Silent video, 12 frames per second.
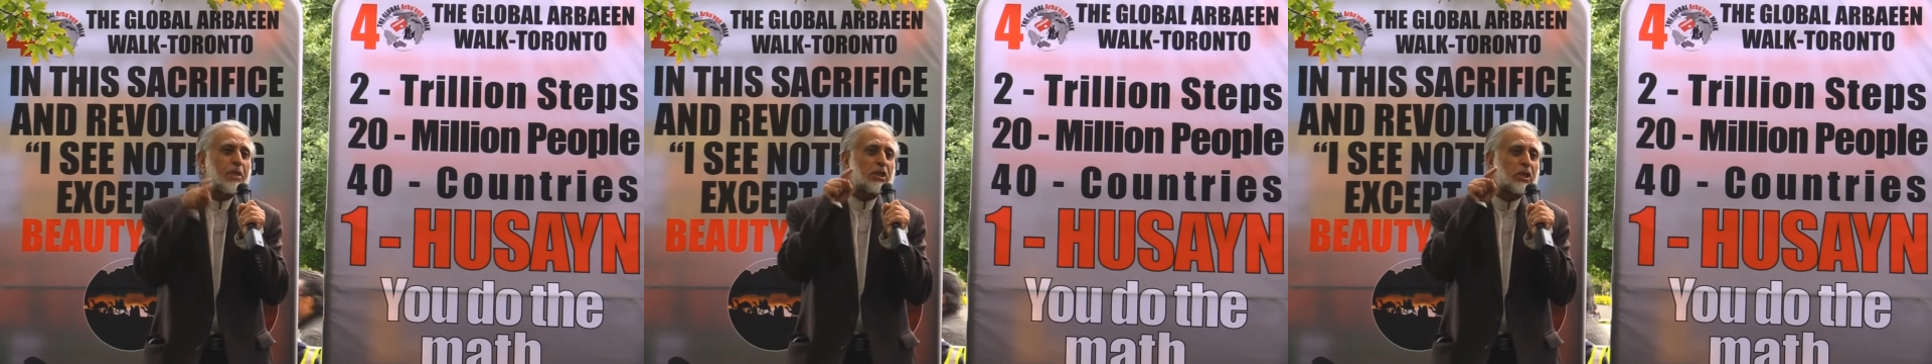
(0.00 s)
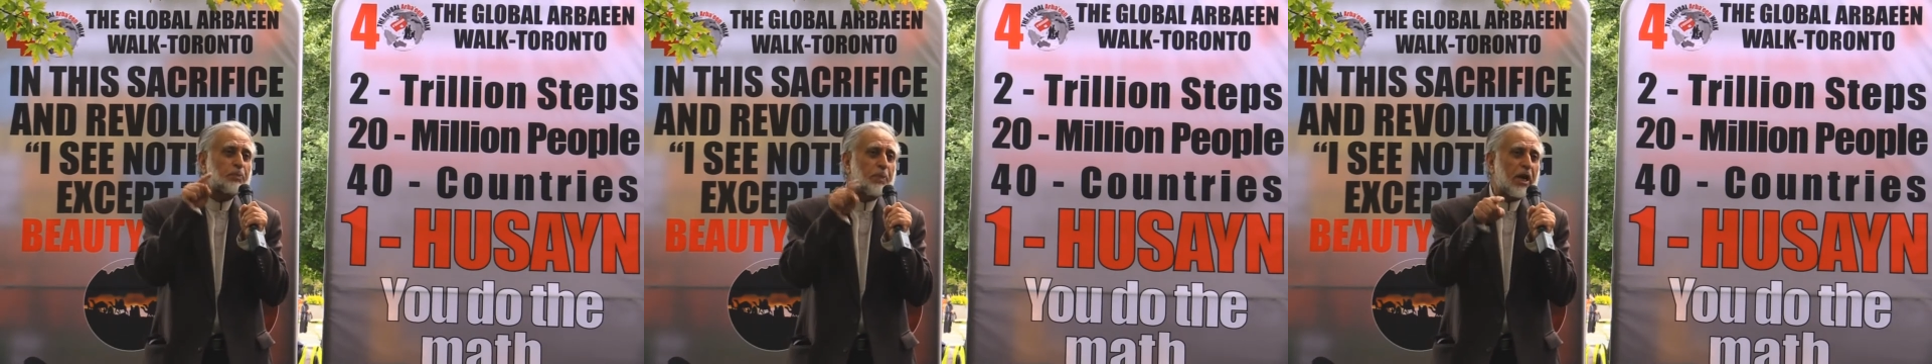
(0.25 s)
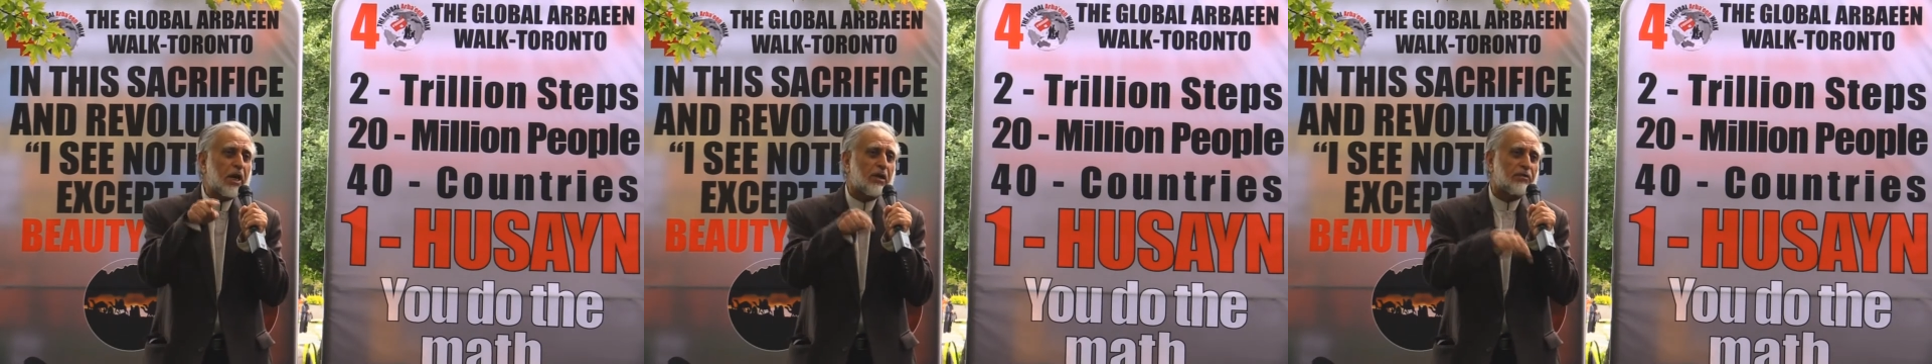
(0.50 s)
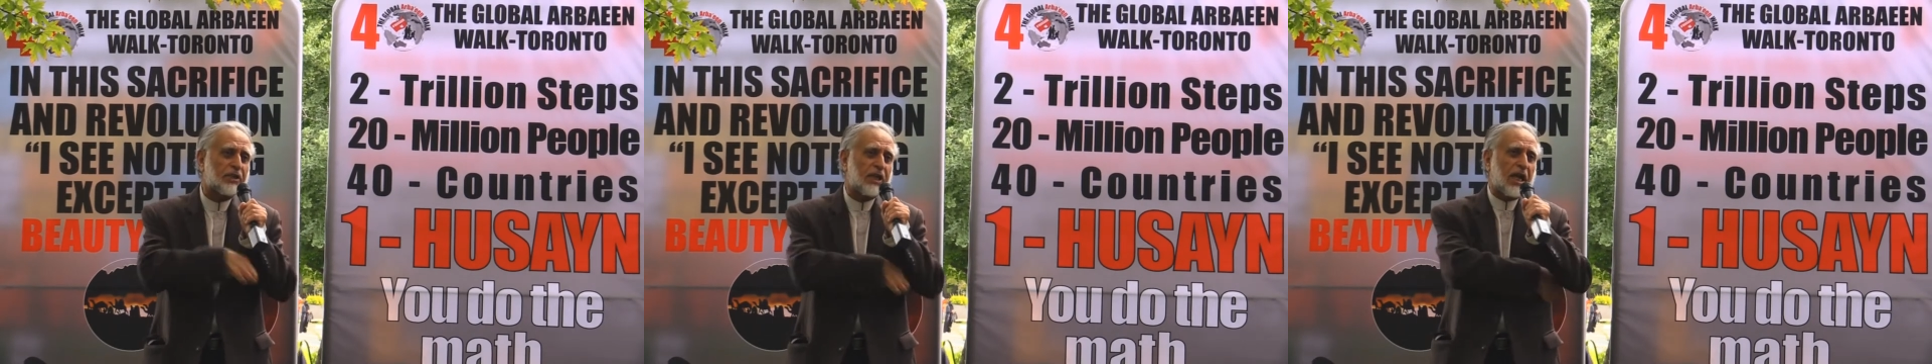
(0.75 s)
the spirit
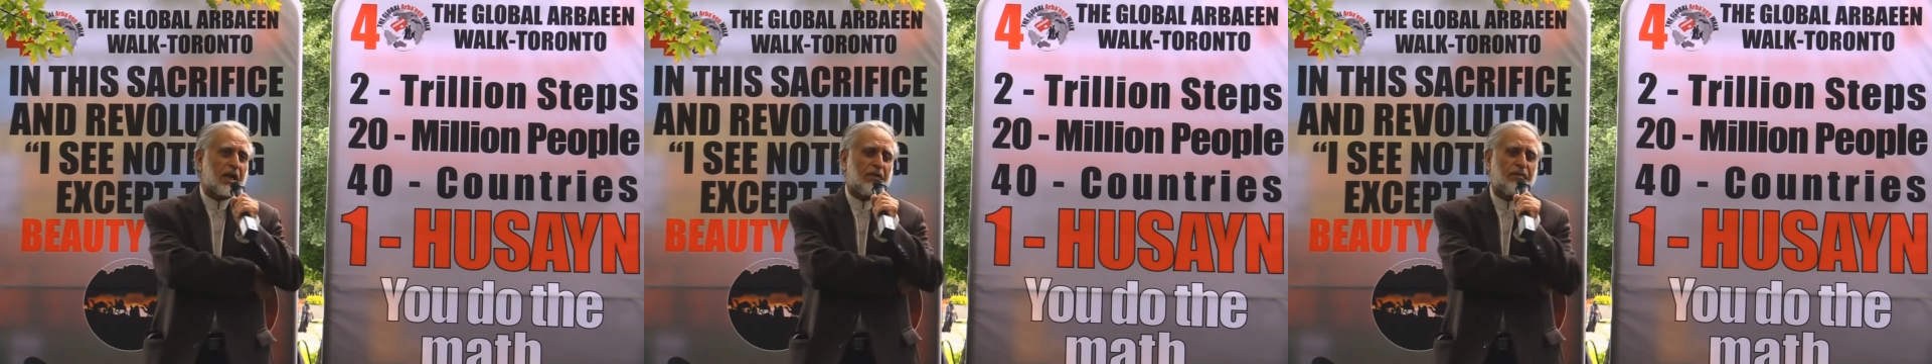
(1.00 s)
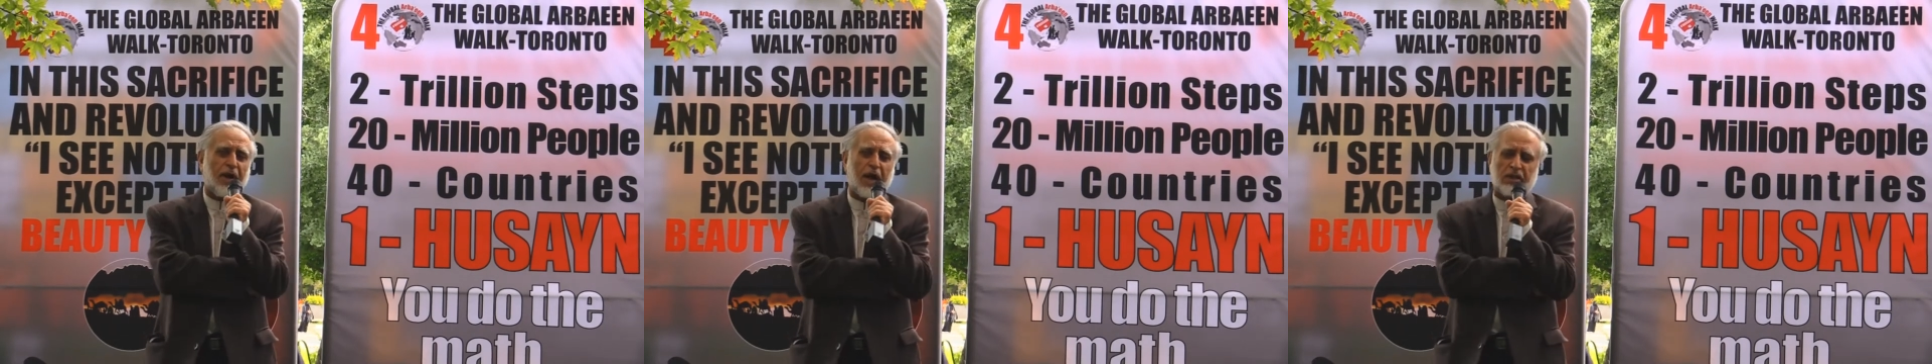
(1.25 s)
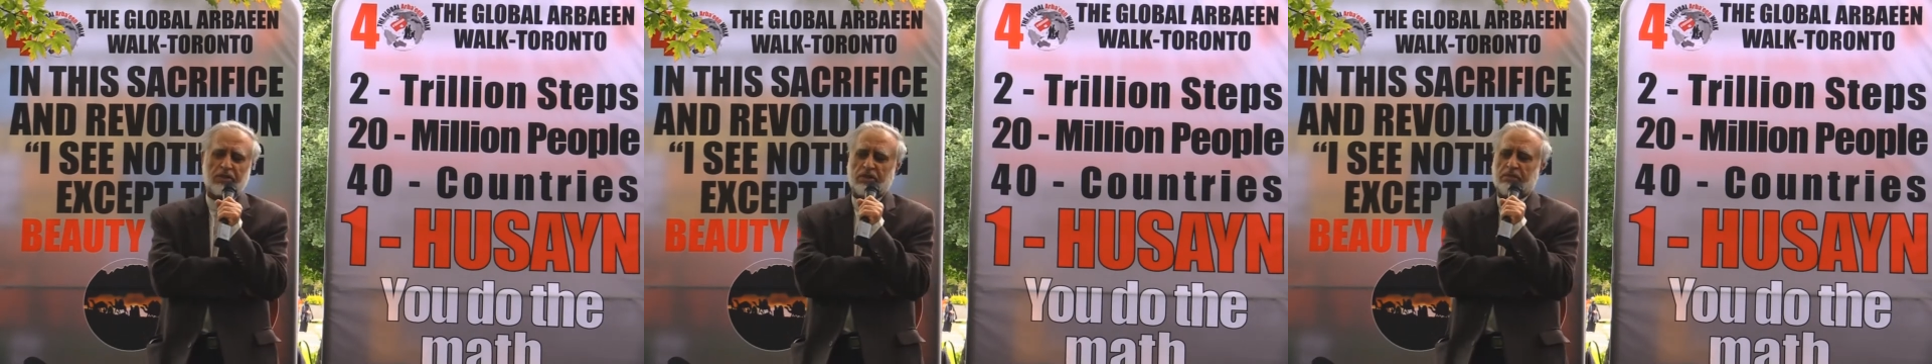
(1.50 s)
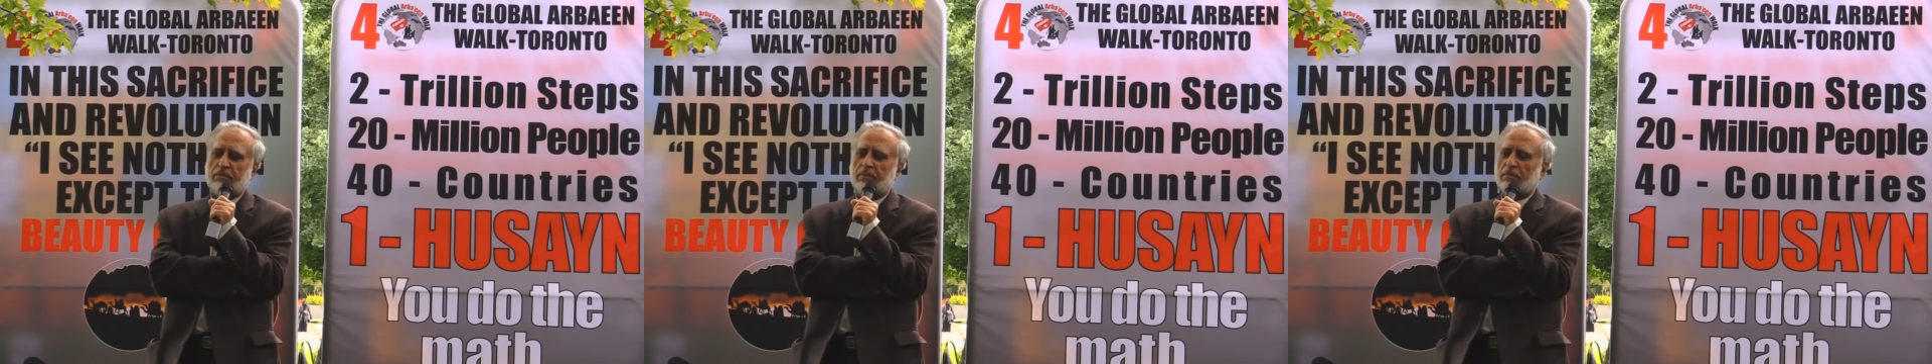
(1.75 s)
of sacrifice,